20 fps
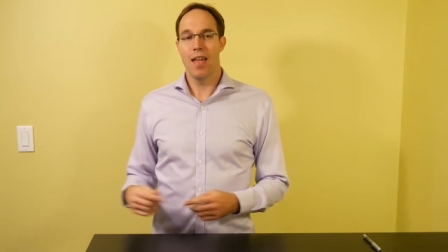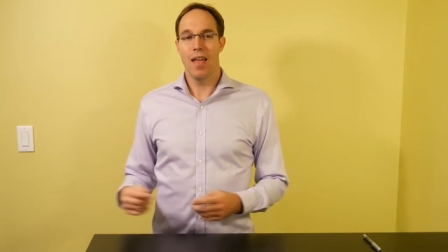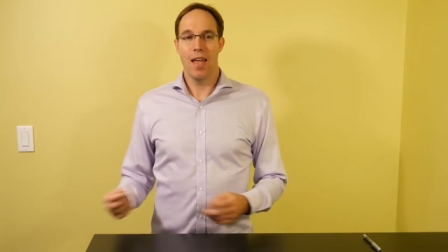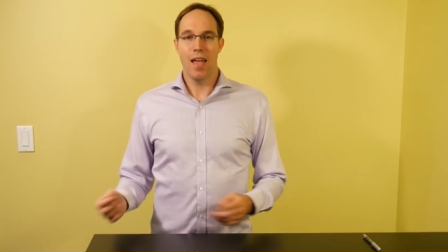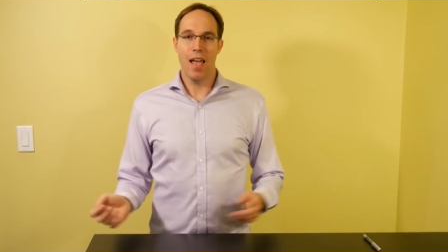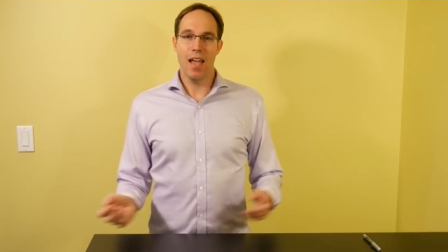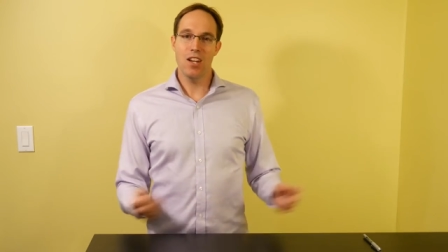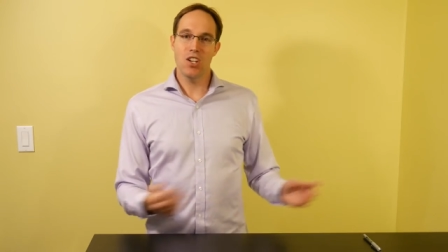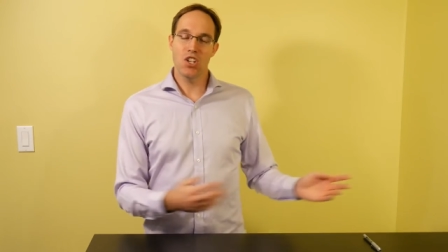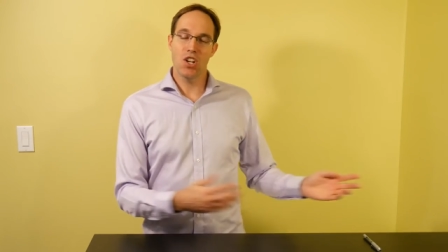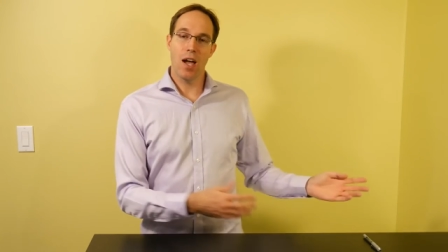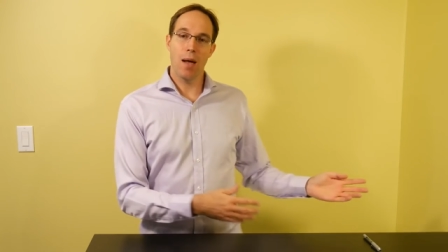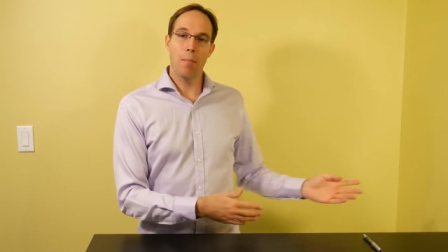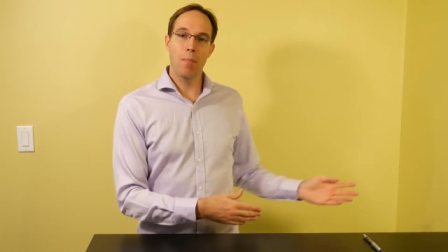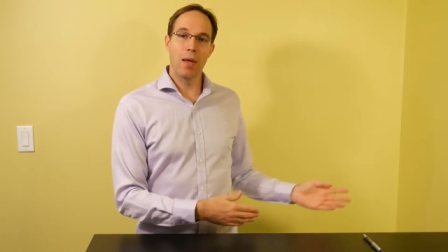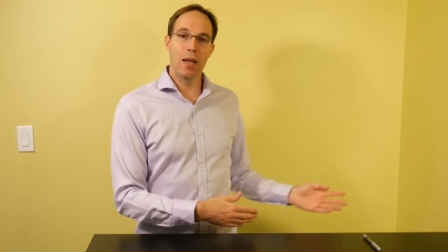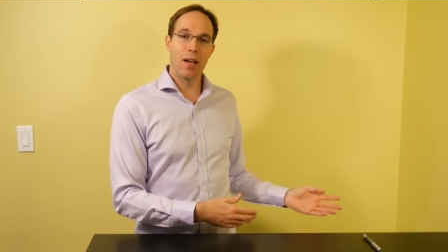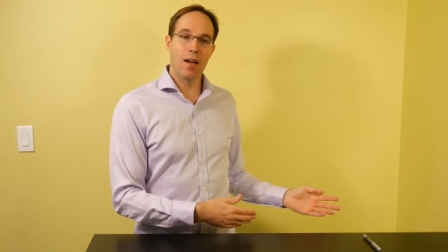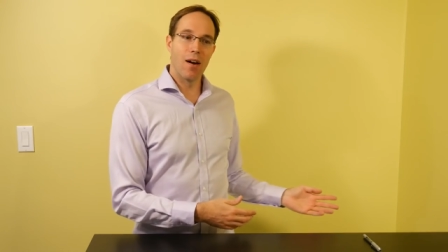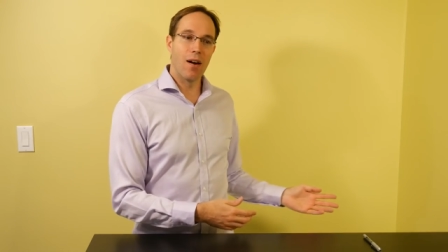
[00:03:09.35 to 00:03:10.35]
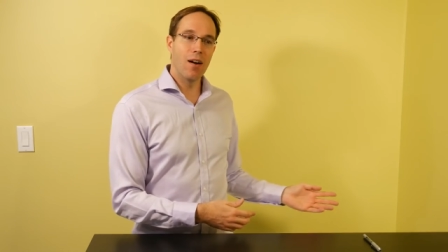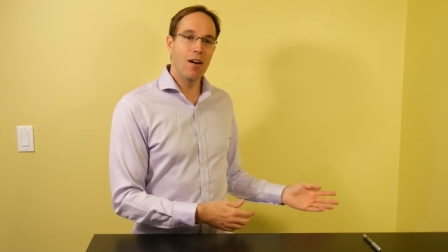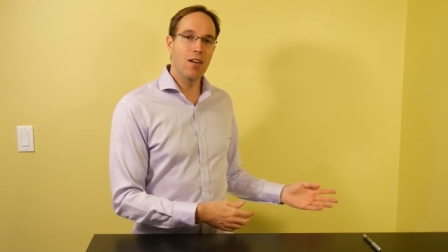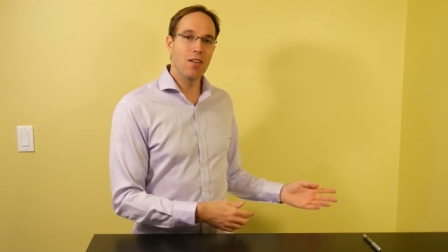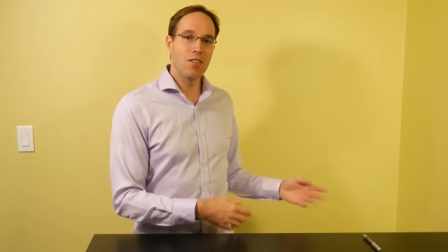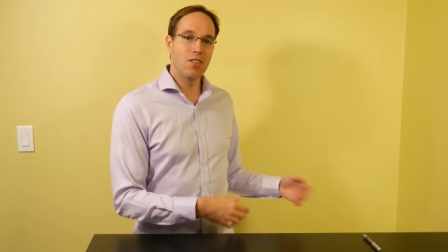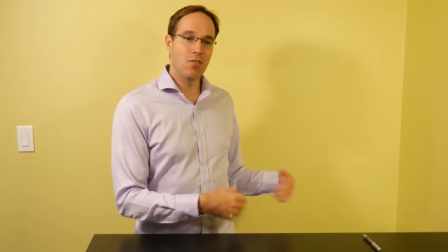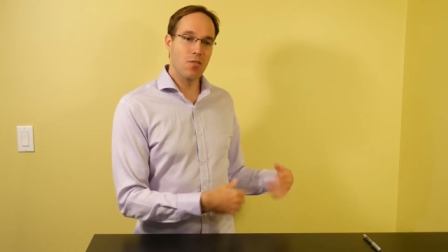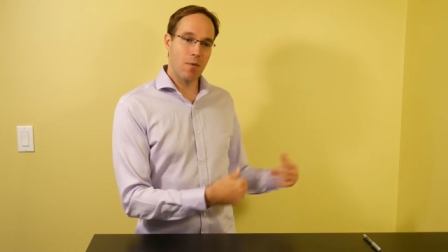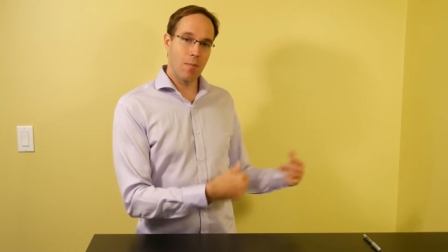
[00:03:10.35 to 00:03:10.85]
Hey shopping cart,
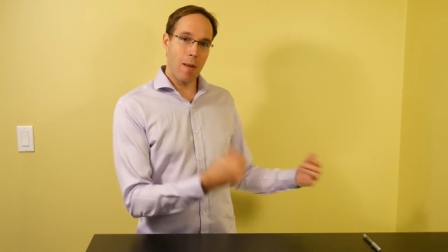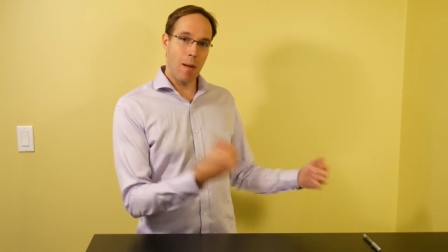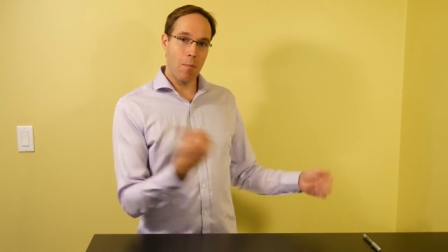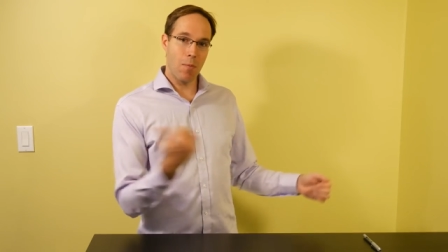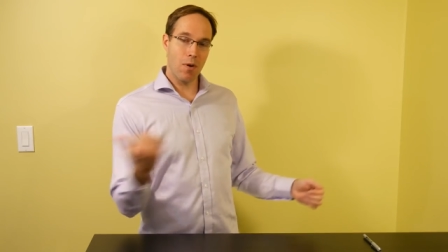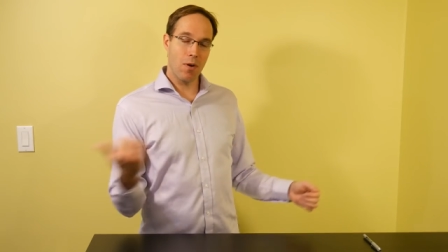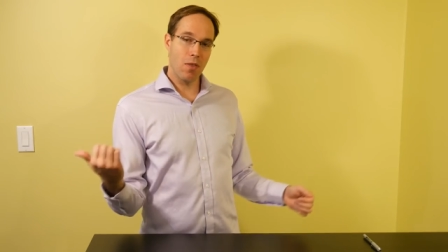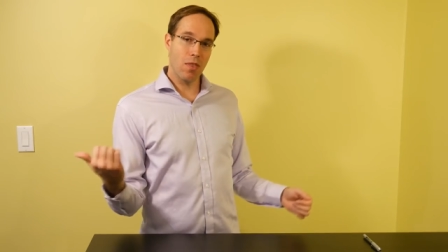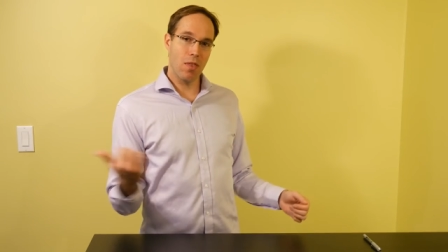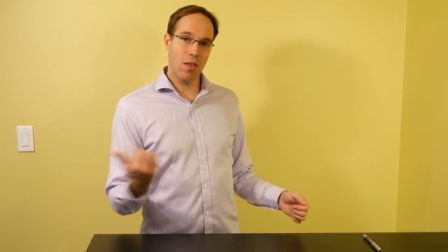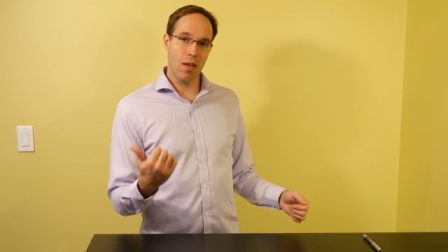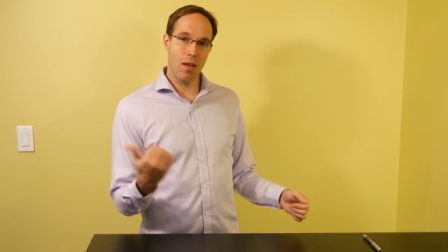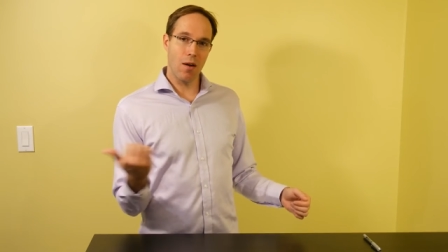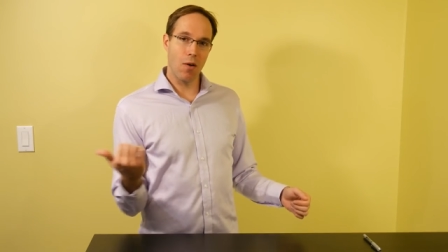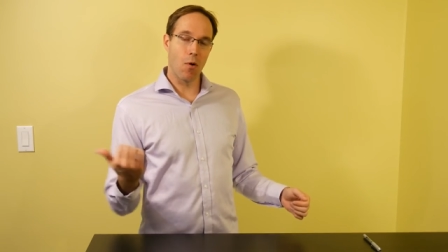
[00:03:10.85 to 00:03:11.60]
do you remember the